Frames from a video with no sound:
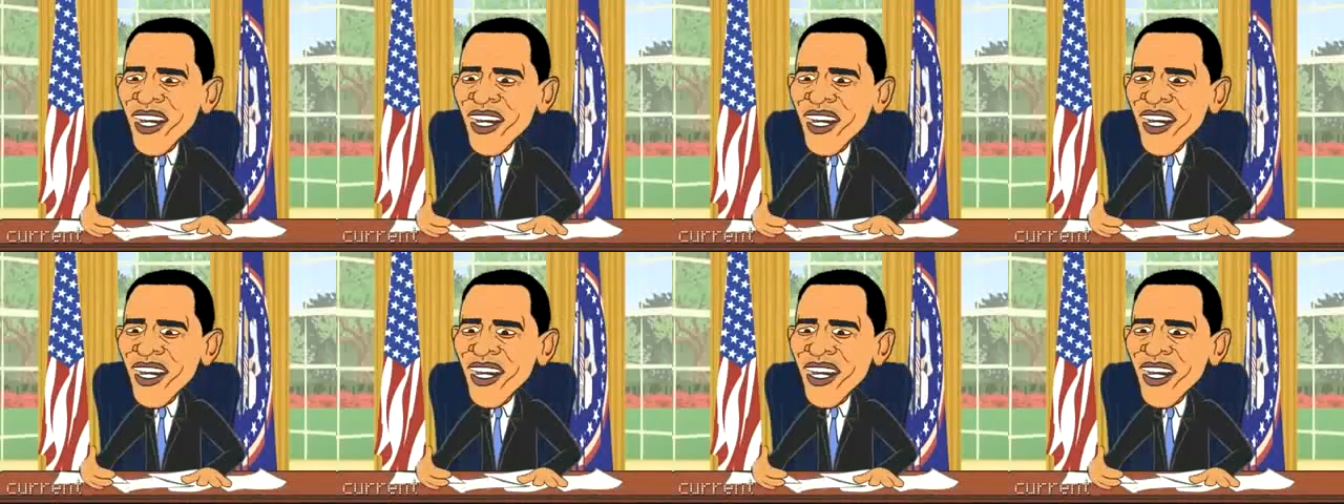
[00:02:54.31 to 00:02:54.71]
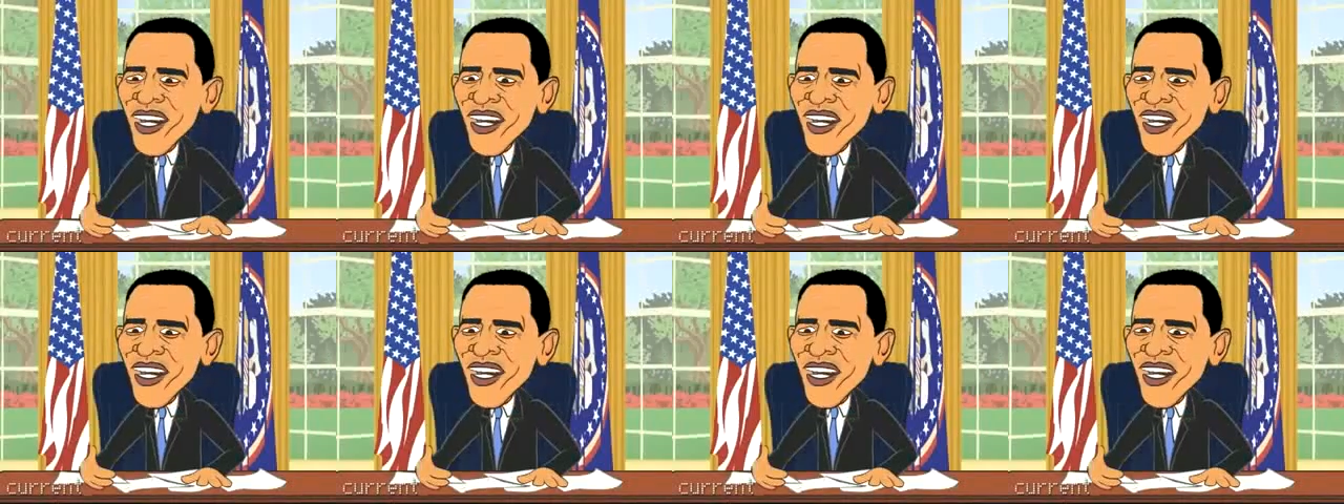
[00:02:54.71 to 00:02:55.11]
a
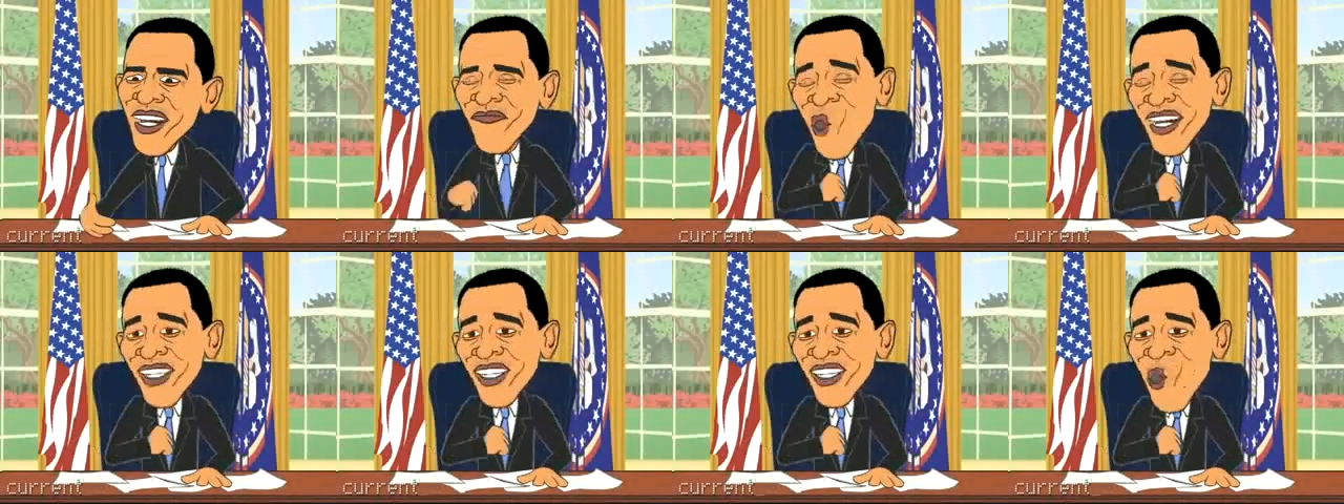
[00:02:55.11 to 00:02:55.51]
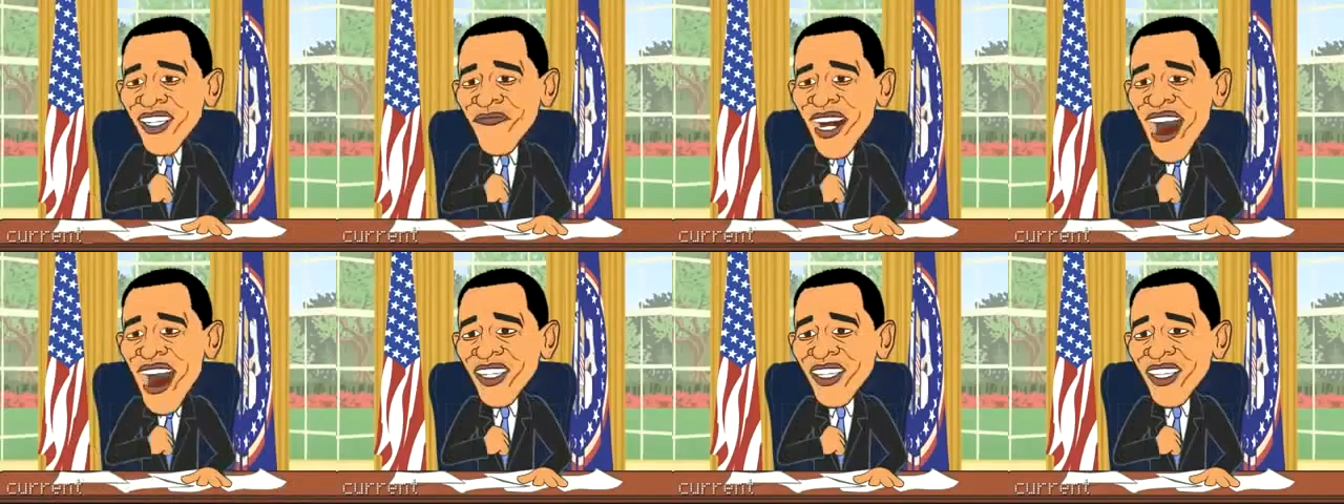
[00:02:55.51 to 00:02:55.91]
uh, pretty
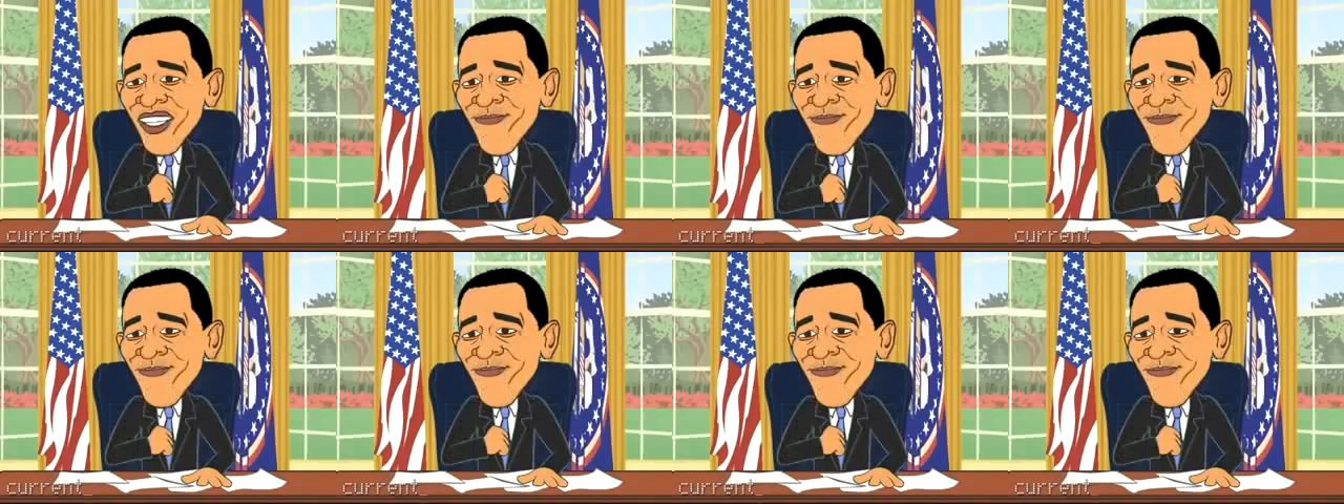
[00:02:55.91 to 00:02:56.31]
good plan.